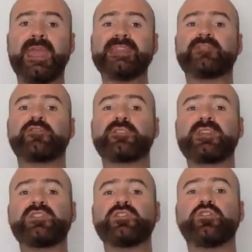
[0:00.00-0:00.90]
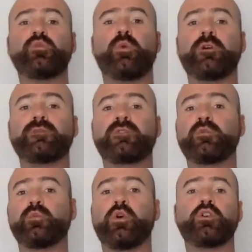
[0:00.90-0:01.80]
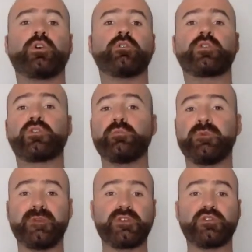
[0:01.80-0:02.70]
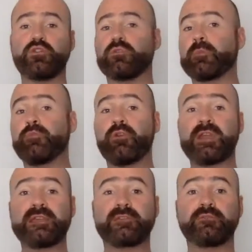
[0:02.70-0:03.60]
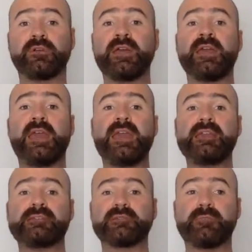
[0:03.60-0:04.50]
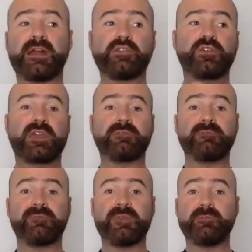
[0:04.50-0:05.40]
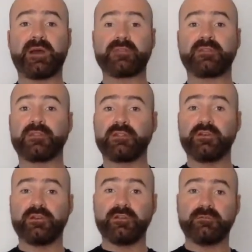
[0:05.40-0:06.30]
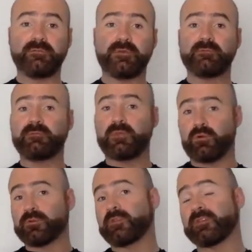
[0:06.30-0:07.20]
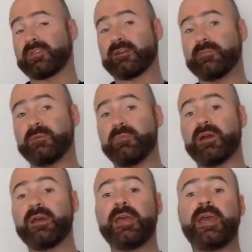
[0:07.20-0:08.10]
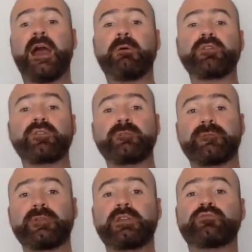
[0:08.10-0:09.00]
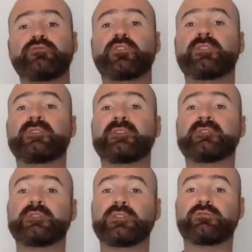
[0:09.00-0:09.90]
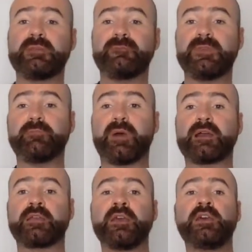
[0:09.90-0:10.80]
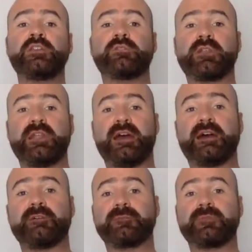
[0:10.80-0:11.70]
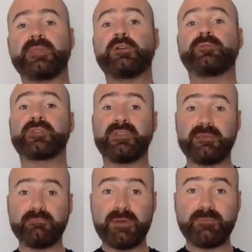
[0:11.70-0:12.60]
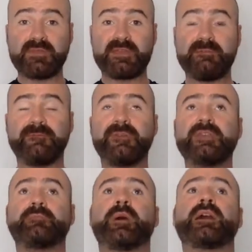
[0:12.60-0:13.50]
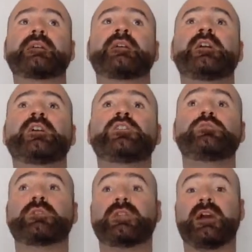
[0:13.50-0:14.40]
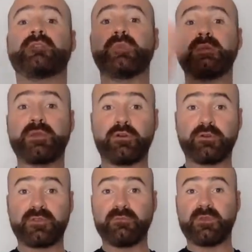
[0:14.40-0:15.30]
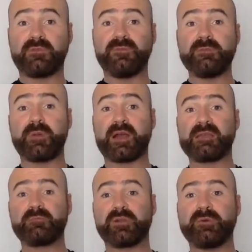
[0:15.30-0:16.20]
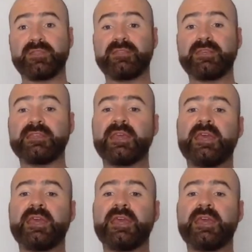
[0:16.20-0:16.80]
In a traditional one-to-one or supervision or appraisal, it is the manager giving feedback to the learner or to the staff member. However, in 360-degree feedback, you can have the other team members give feedback. You can have maybe customers' feedback implemented.